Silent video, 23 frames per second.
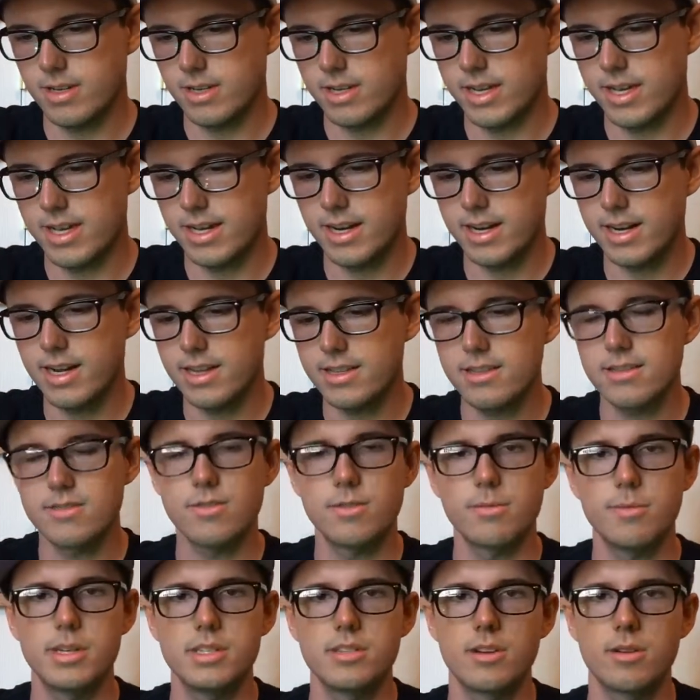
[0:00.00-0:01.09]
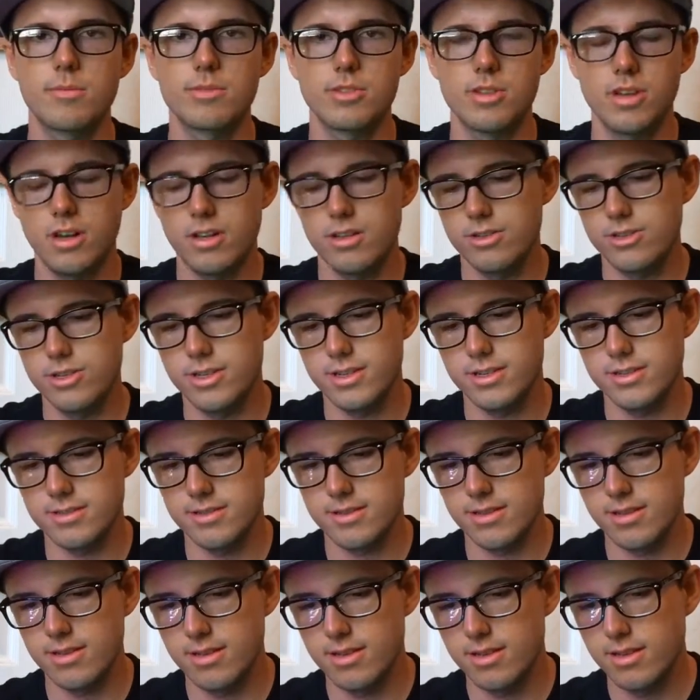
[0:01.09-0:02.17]
Again, I got this from my
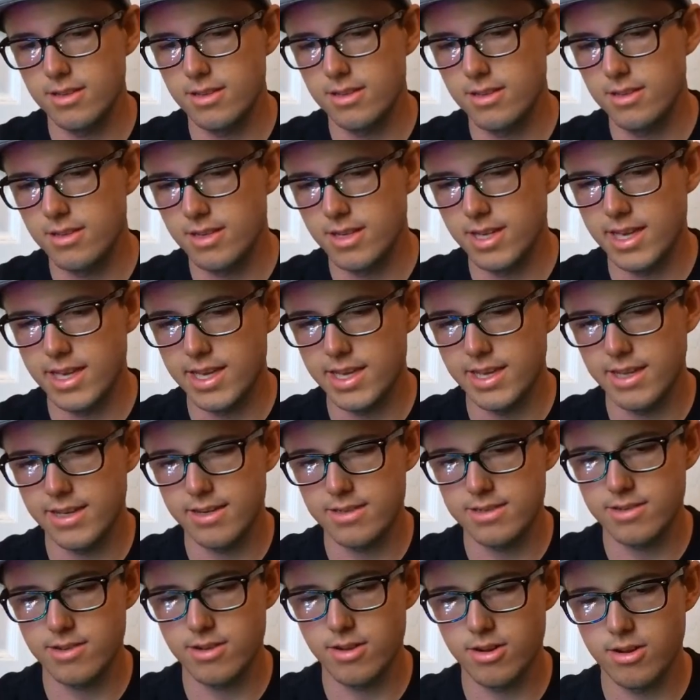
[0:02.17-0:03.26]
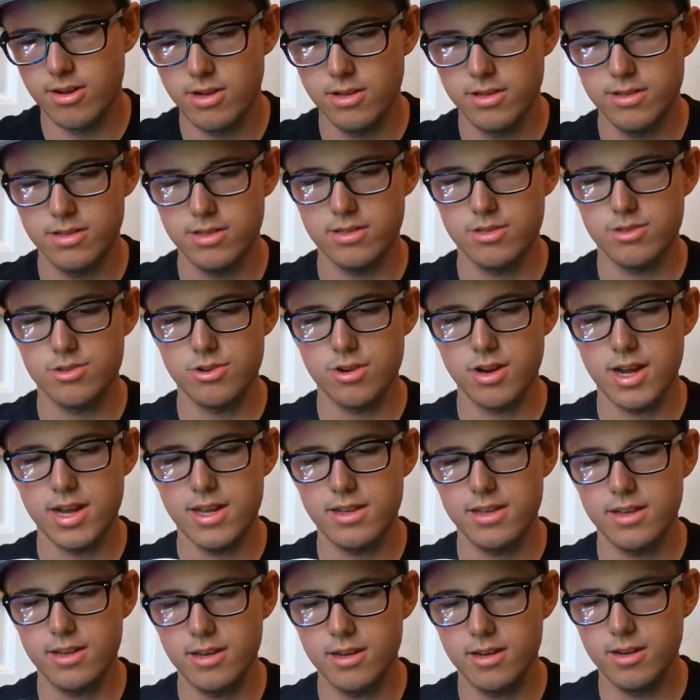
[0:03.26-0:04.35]
dermatologist, and it's called
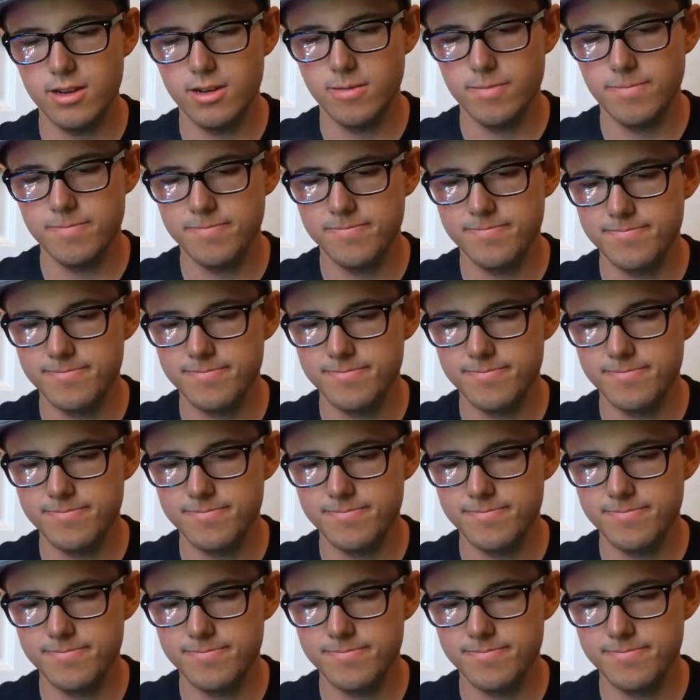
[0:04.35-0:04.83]
triamcinolone,